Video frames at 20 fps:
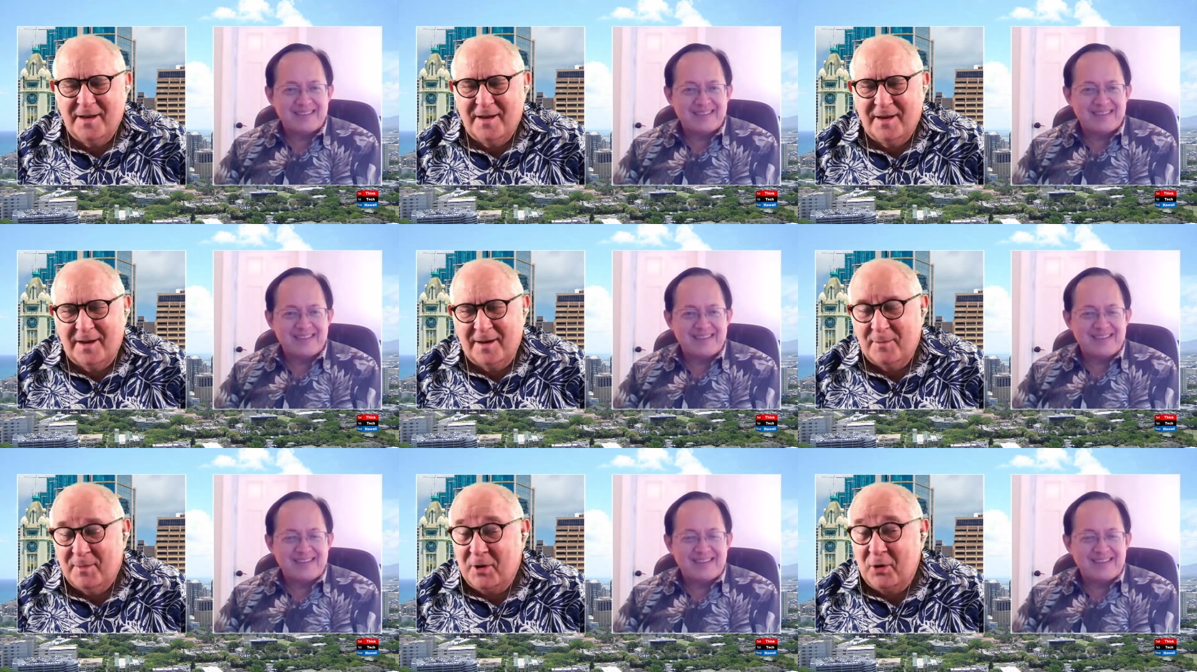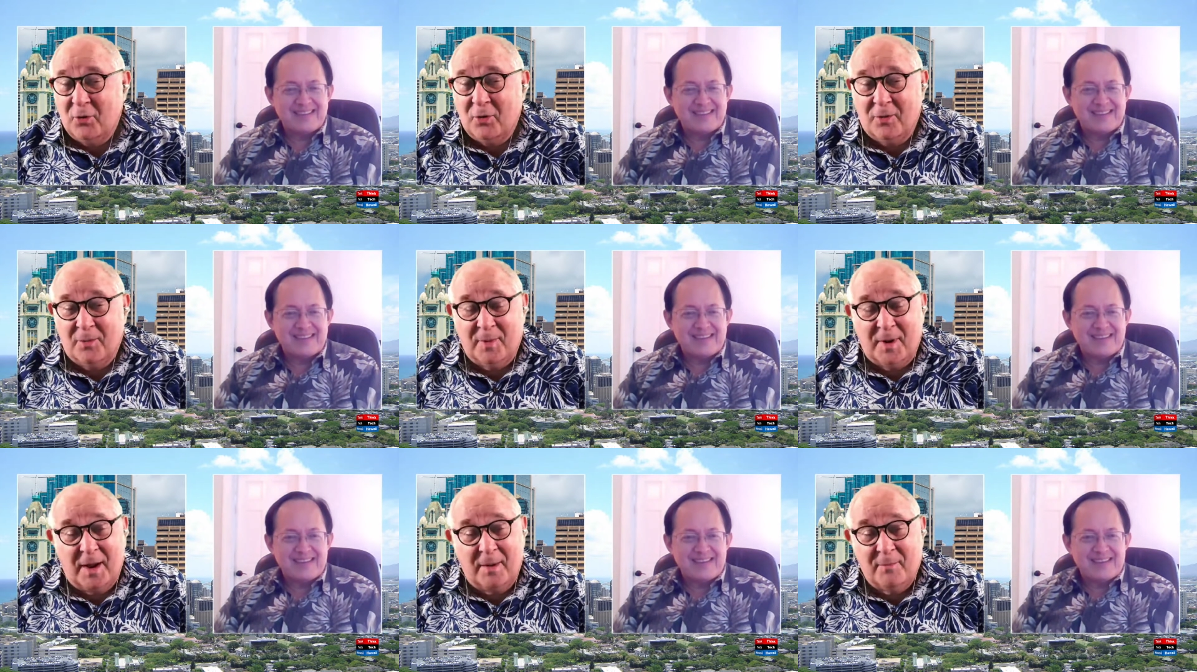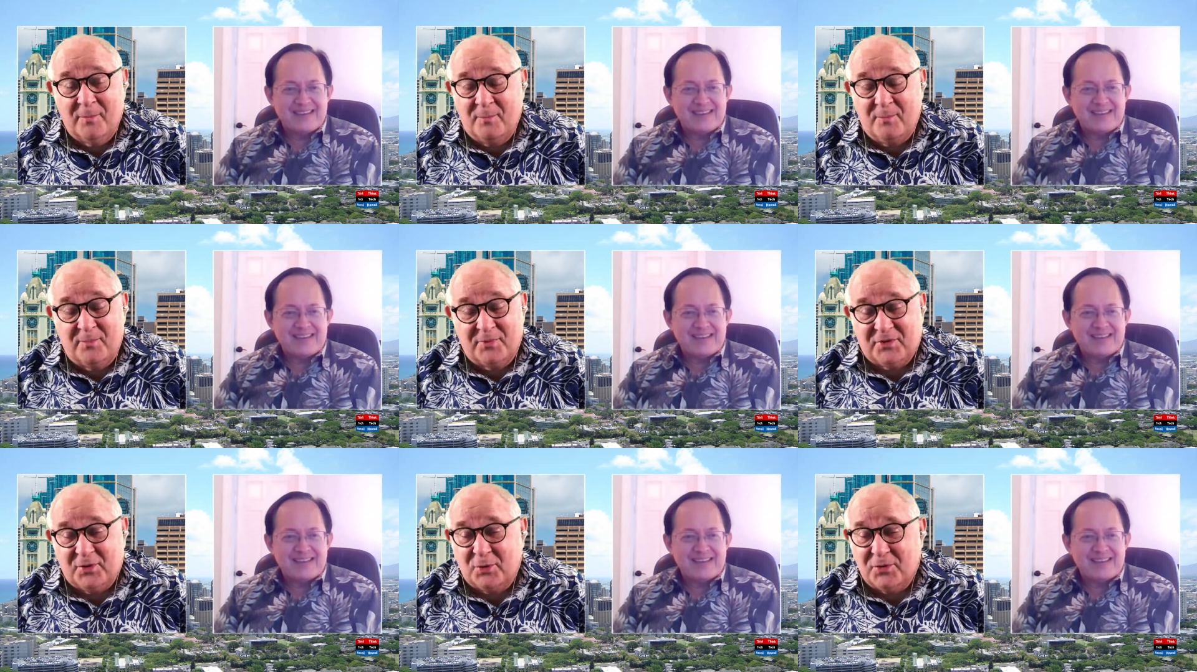Speaker 1: Um, you know,
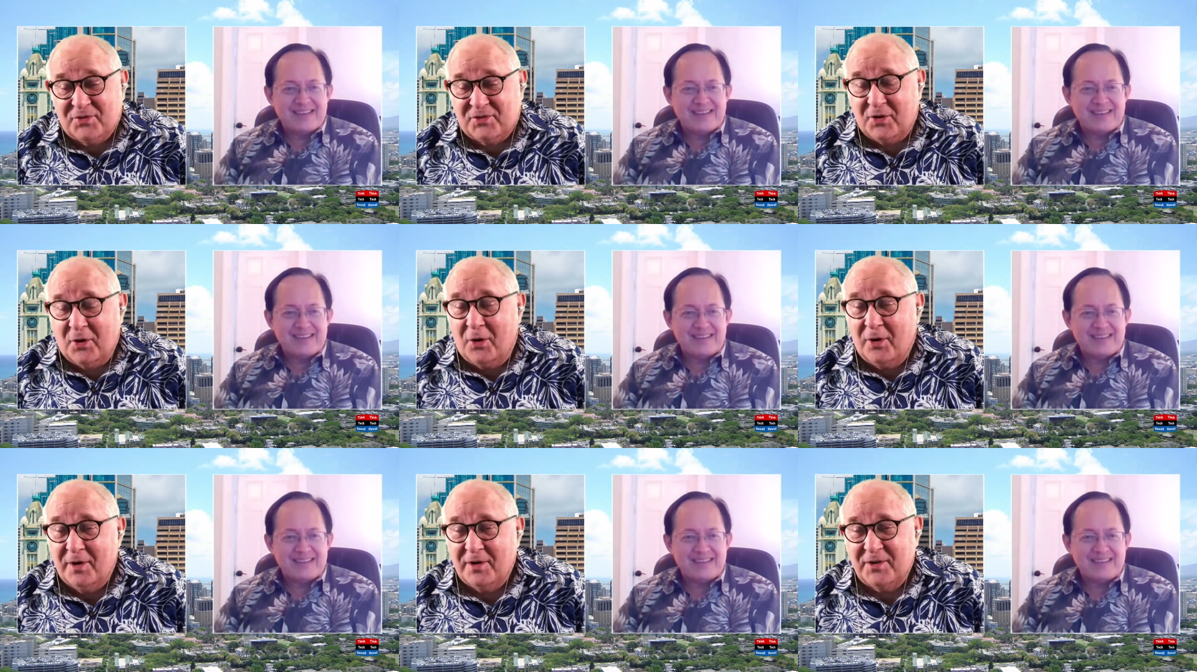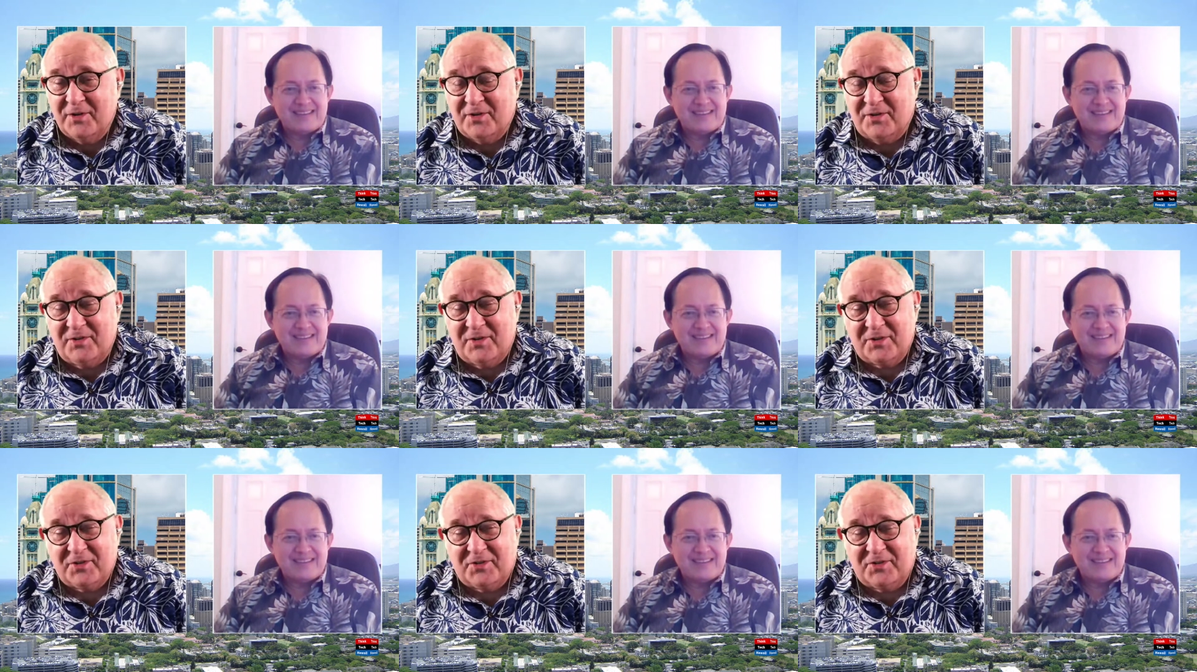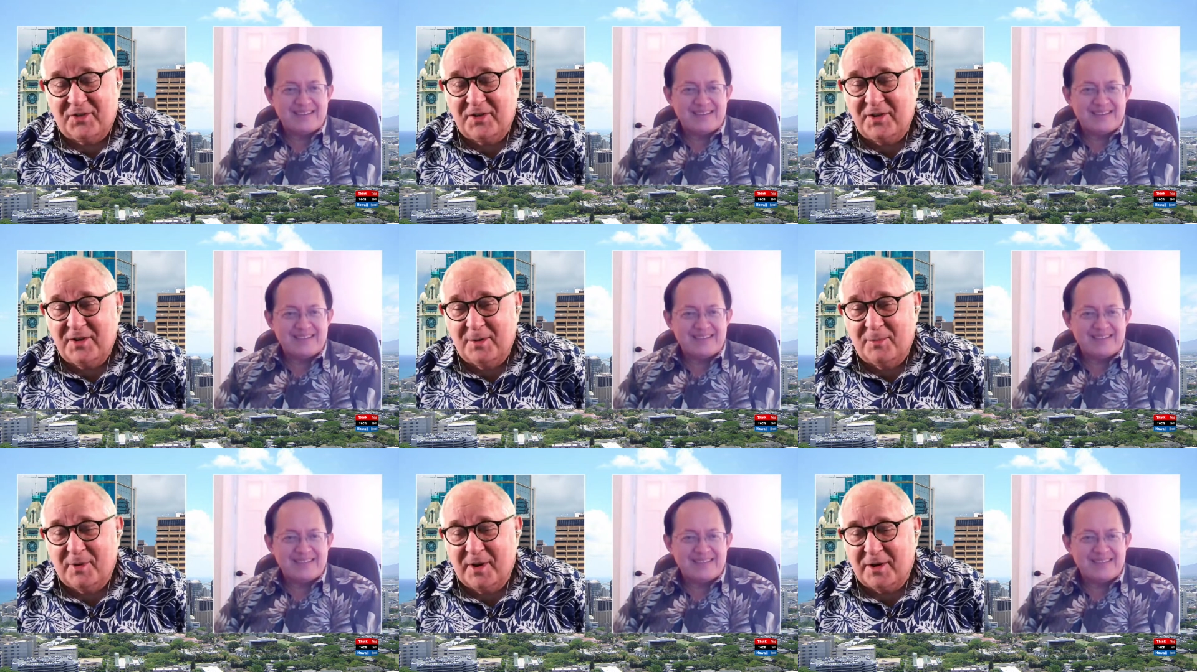I'm so sorry to, to
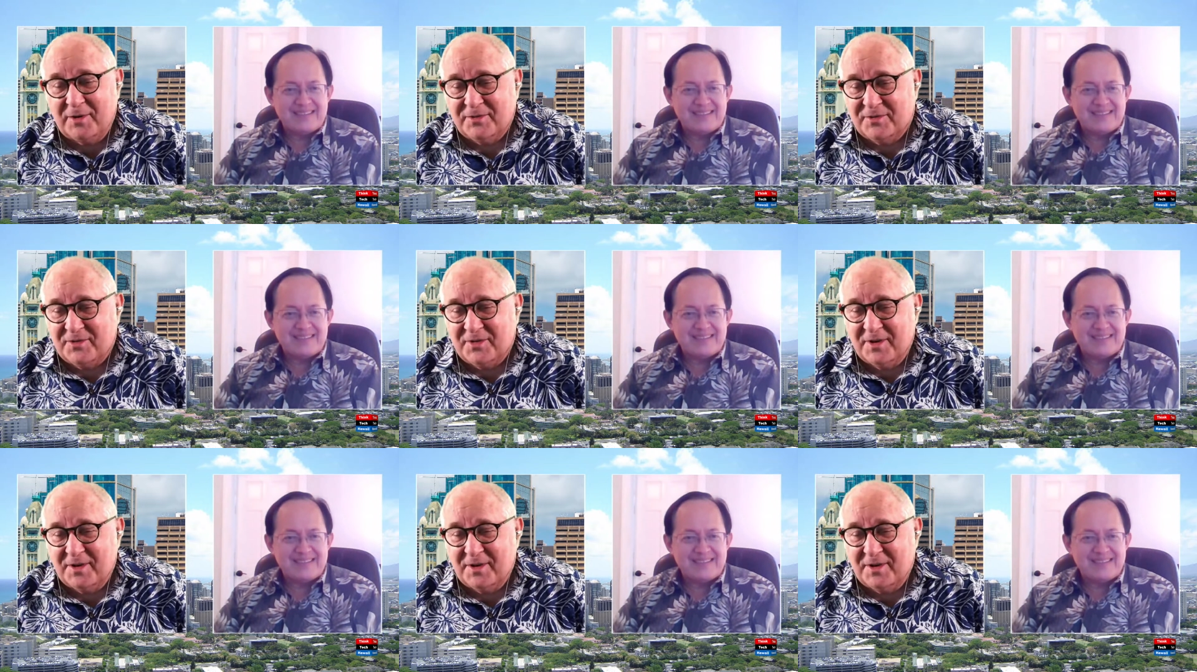see about.